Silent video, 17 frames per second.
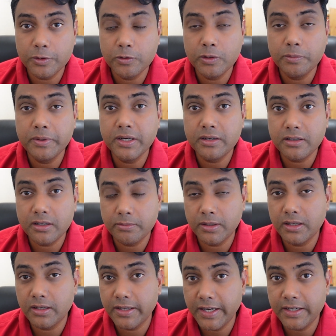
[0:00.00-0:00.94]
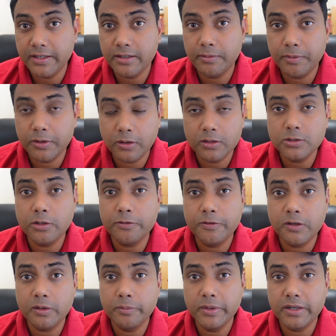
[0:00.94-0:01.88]
you will be in trouble later because of
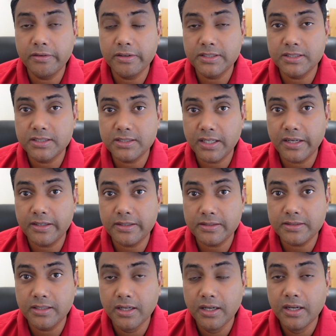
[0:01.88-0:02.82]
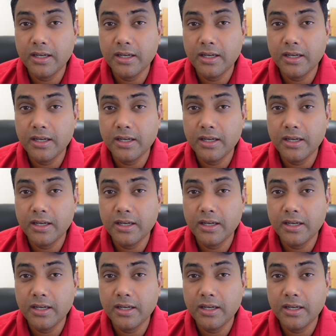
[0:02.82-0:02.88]
your immigration status,